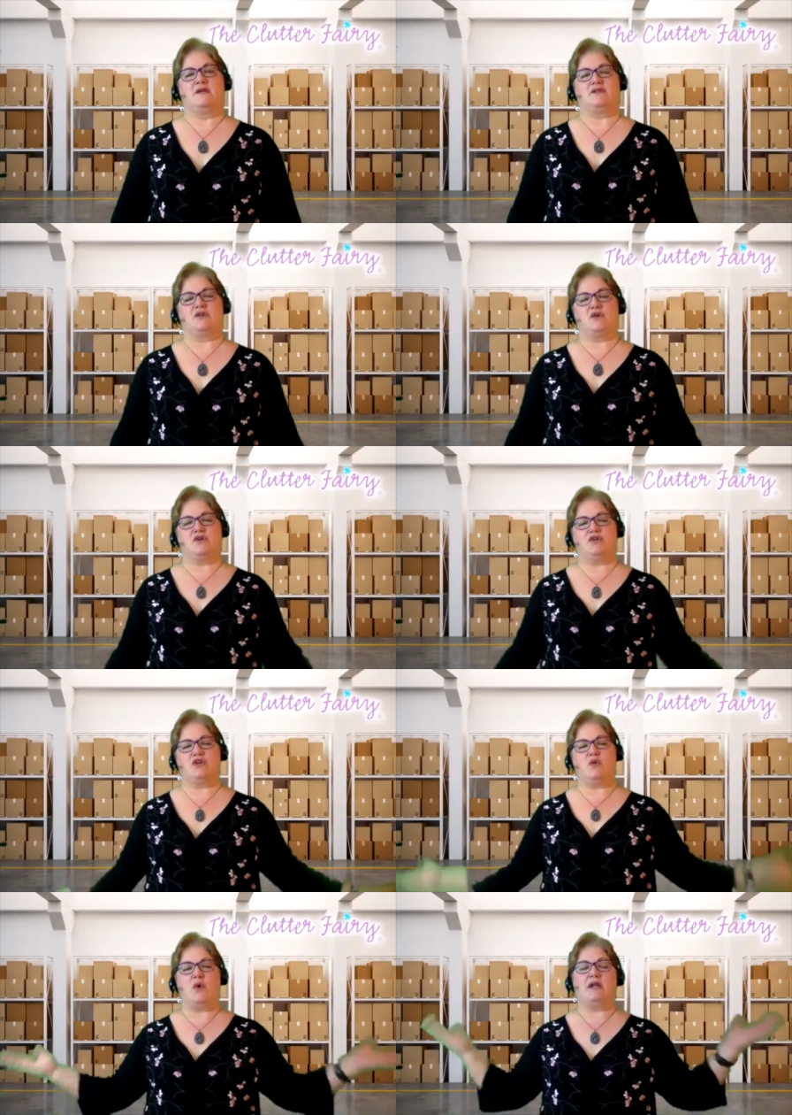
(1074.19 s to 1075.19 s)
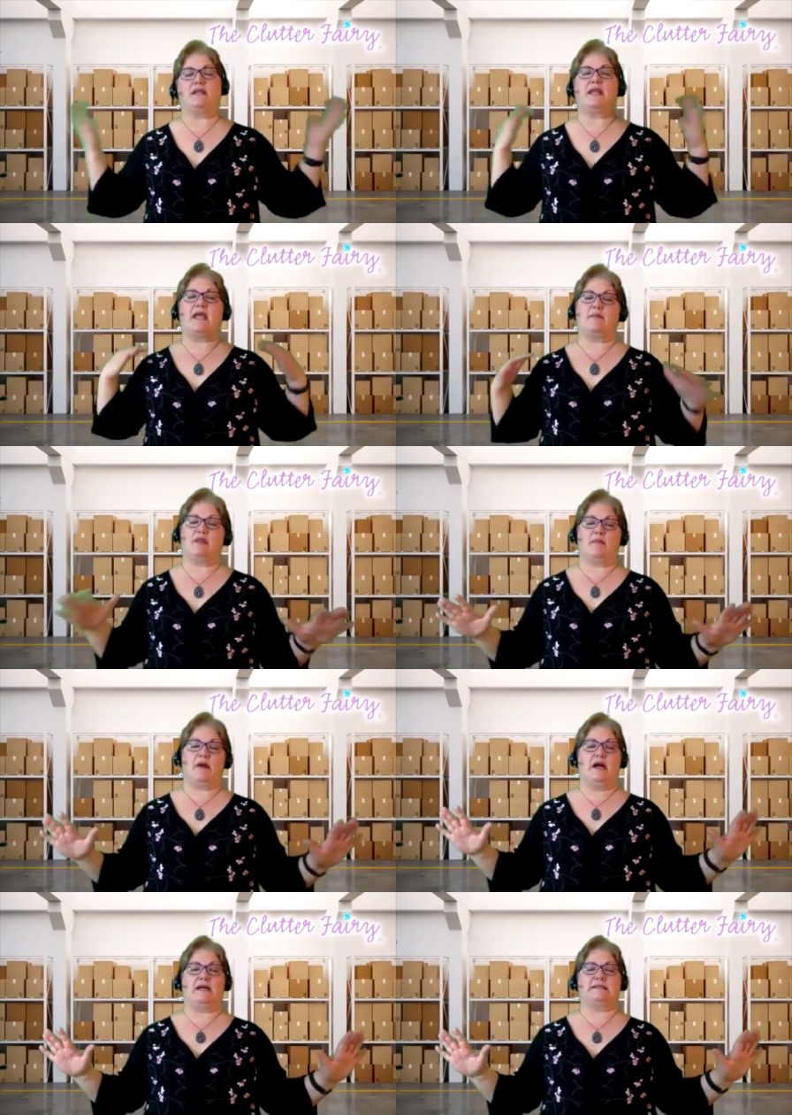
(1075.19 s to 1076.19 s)
So you don't wanna label a
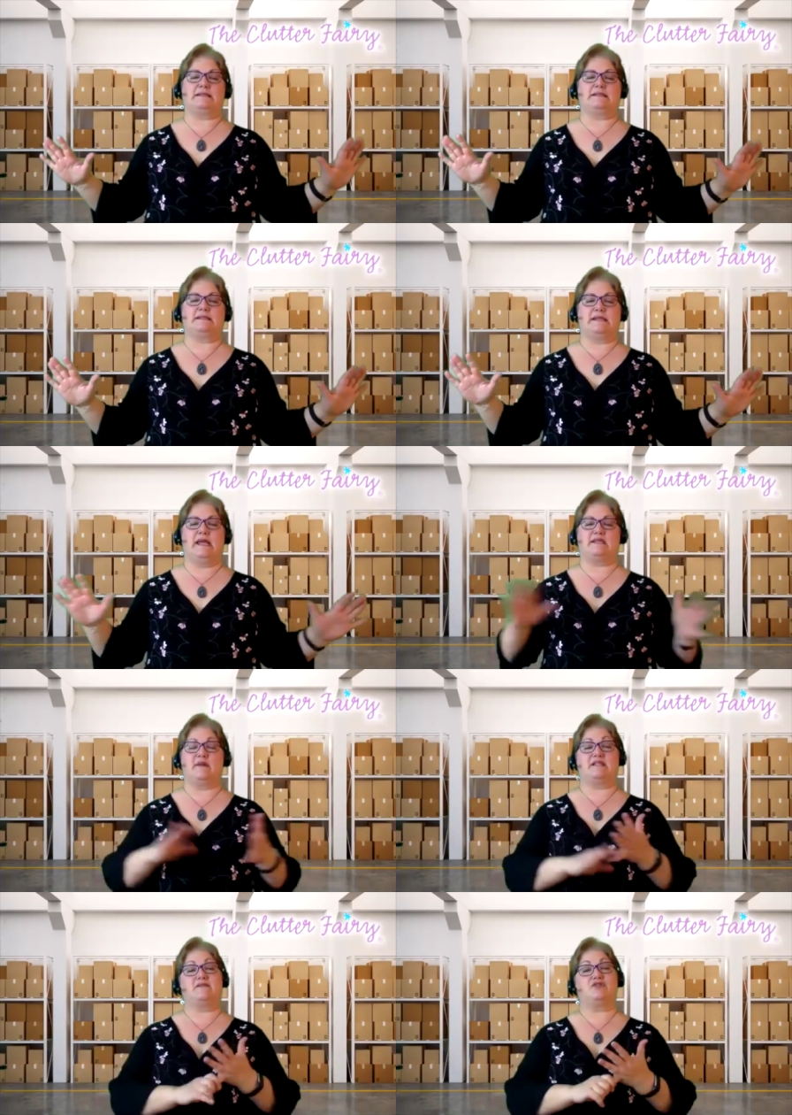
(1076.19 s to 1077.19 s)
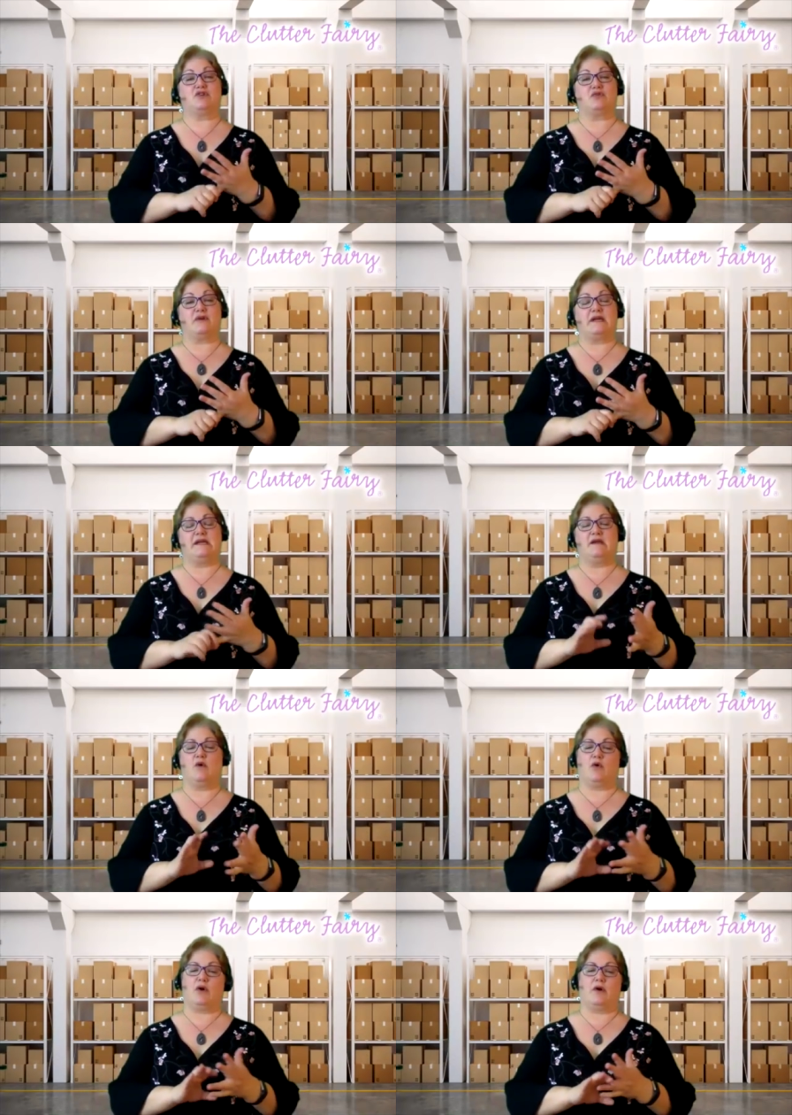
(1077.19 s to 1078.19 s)
box expensive jewelry
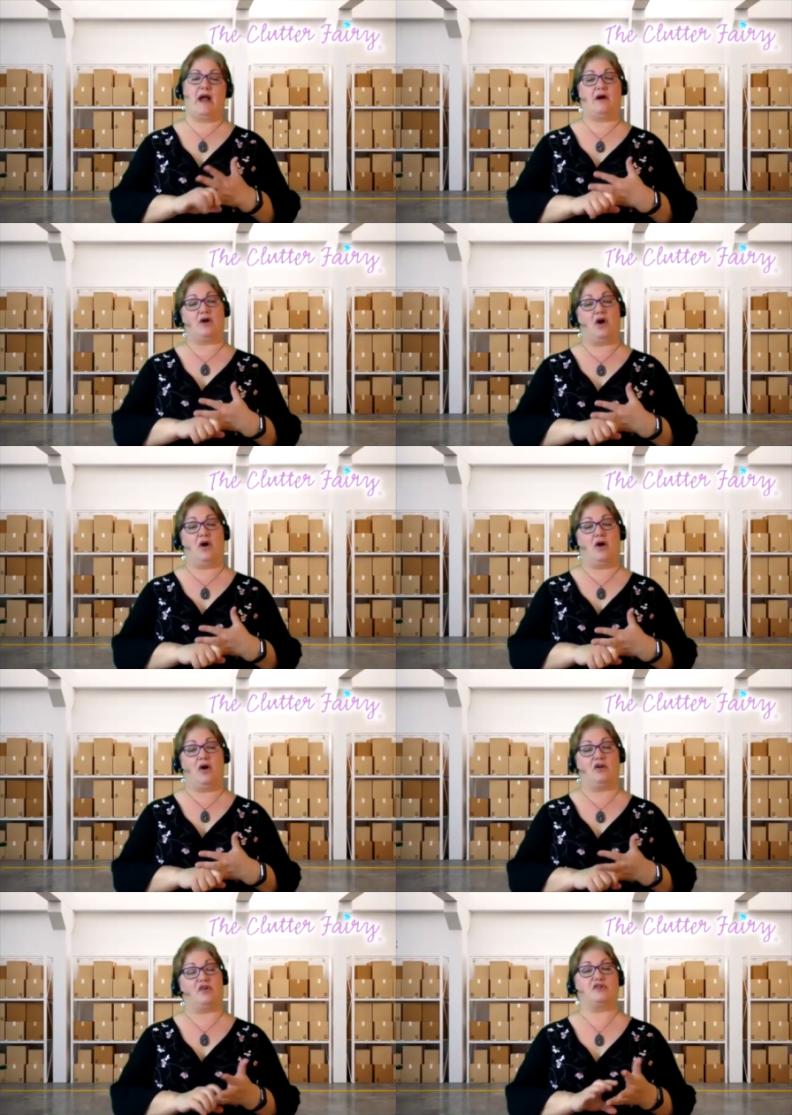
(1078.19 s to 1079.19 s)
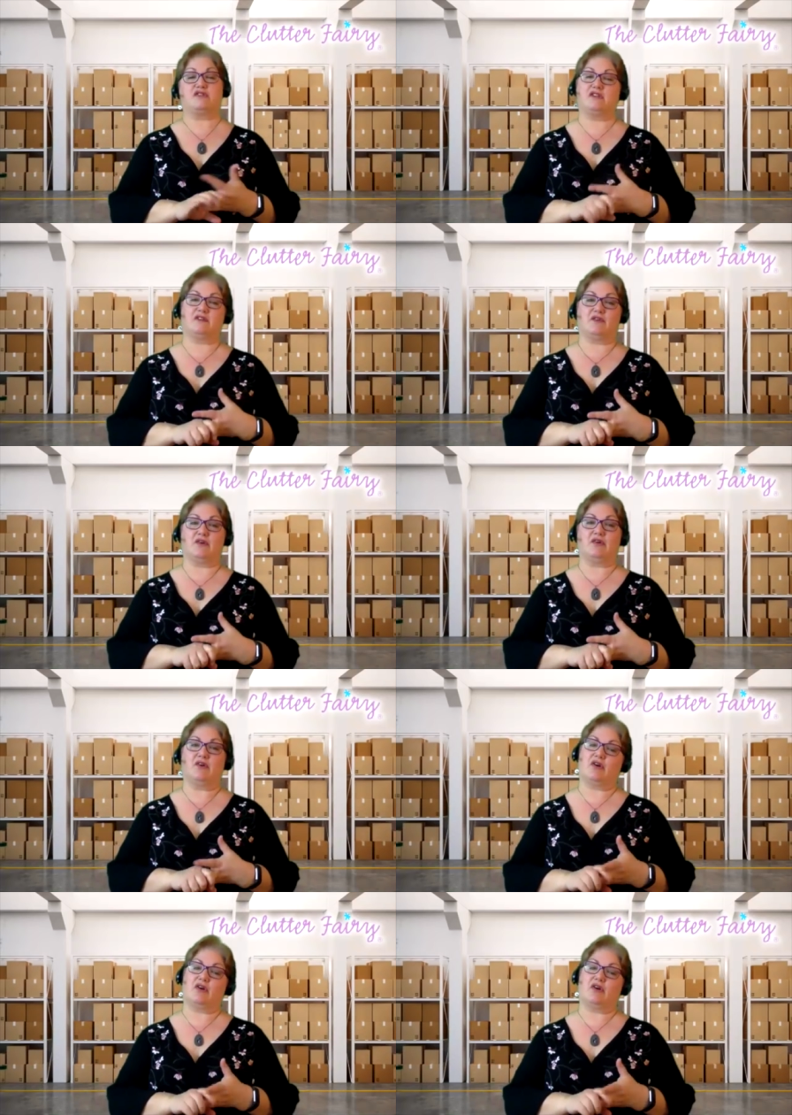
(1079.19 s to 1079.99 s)
or alcohol or silver or